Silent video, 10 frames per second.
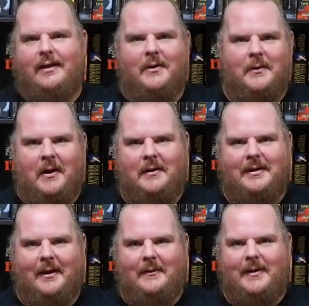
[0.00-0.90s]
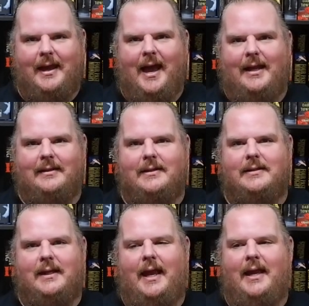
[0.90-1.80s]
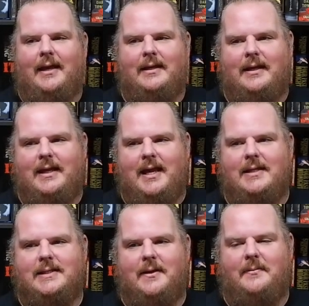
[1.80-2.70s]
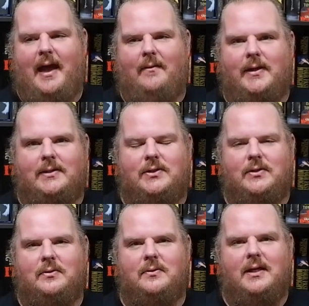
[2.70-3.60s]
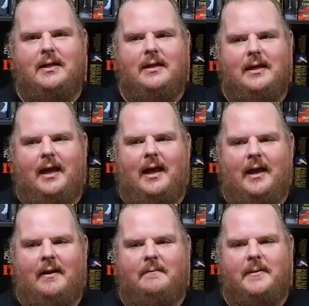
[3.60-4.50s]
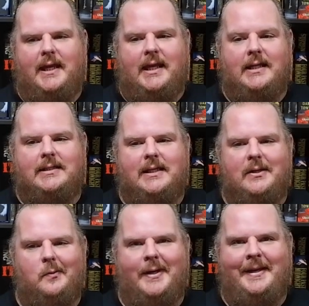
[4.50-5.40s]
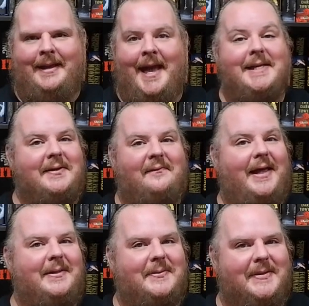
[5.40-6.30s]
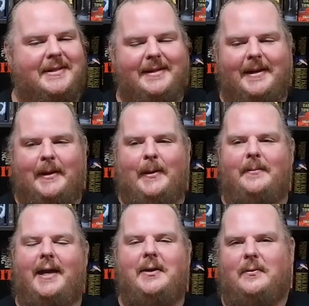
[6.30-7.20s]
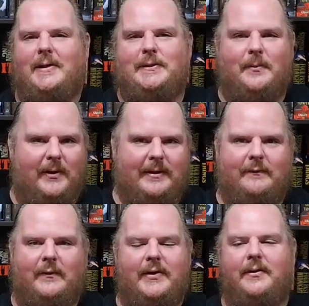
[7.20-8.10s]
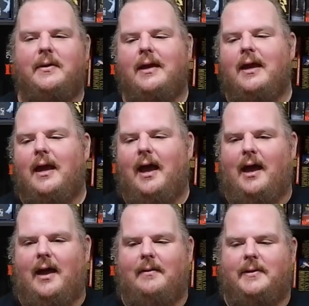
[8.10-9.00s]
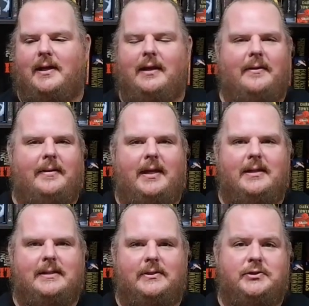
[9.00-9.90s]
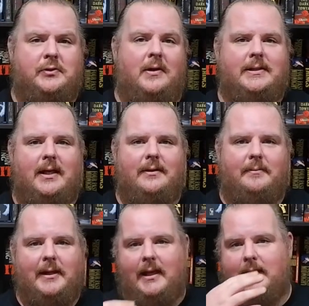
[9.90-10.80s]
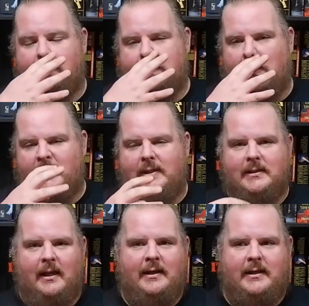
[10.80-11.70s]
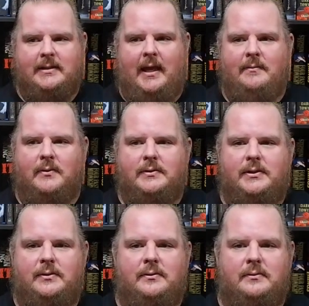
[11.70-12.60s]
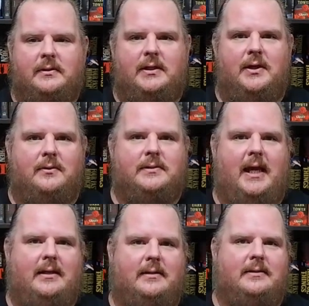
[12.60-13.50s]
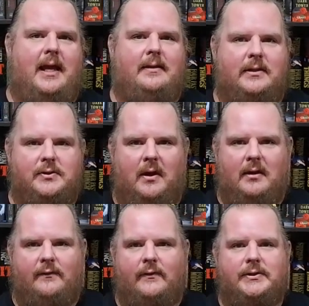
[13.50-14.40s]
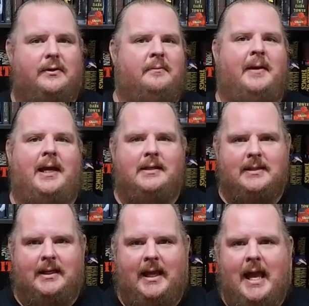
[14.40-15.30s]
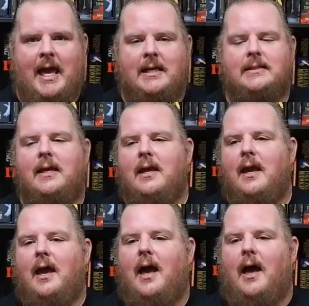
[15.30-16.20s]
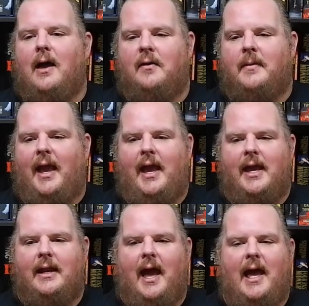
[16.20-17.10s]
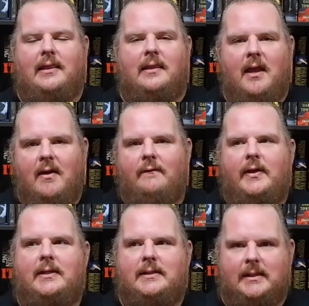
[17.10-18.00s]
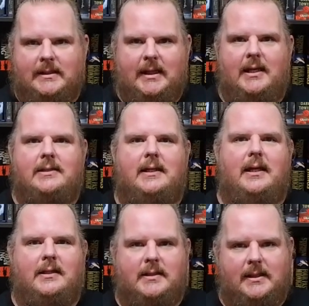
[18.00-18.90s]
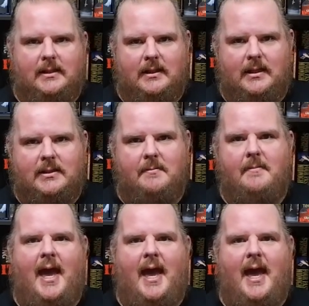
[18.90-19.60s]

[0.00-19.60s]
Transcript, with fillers: you know, on the island, and he ends up having to, eat what he has available. I don't want to spoil it for you, but another thing is there's drugs on the plane, so he's able to, you know, take the drugs for certain pains that he has. And I love his descent into